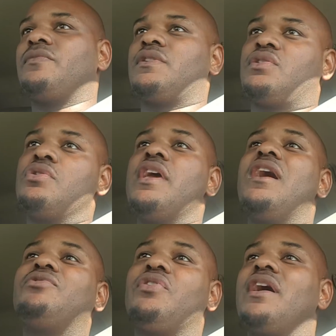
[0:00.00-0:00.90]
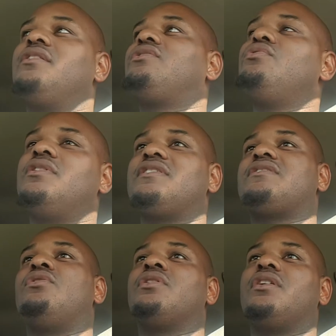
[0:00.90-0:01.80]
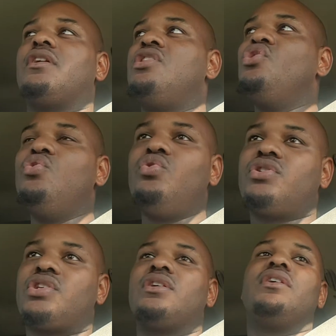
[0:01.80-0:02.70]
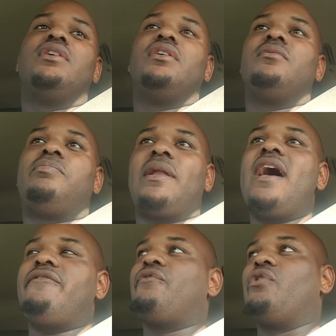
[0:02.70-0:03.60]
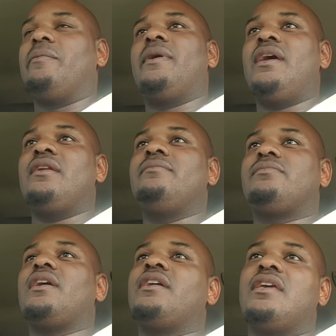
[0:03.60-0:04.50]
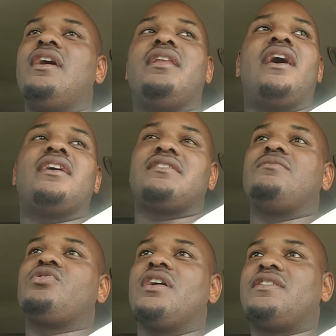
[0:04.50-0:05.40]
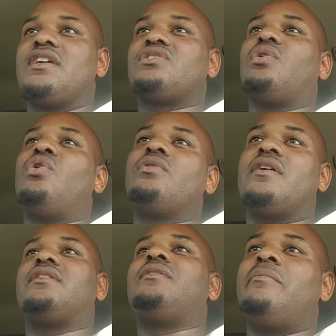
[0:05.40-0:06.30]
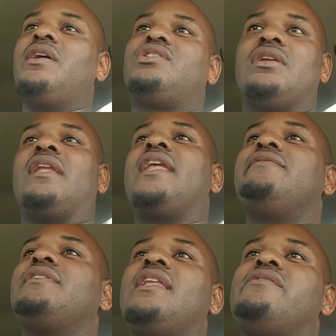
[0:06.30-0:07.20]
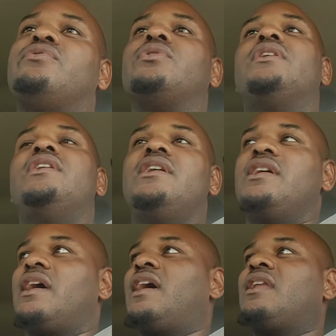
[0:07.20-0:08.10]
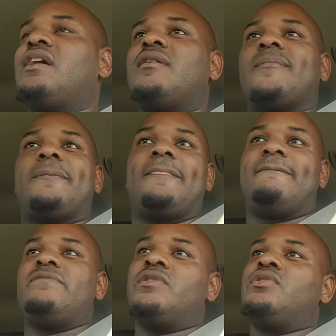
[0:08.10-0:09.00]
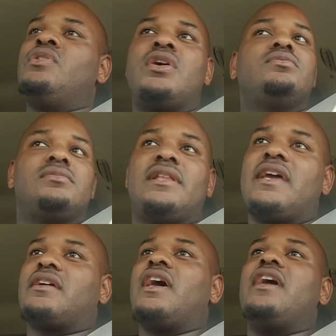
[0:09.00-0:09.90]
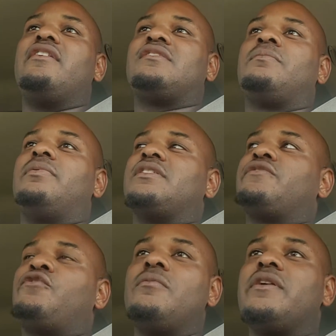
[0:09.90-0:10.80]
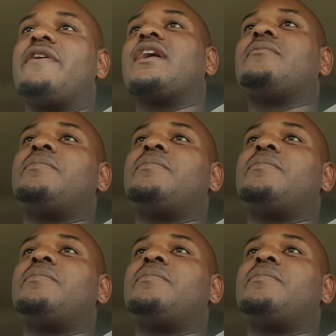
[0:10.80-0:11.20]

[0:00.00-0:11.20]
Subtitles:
So yeah, I'm trying to do this on a huge platform, man. Like I said, I'm trying to take it to a whole nother dimension, not even level. And like, hey, as informative I can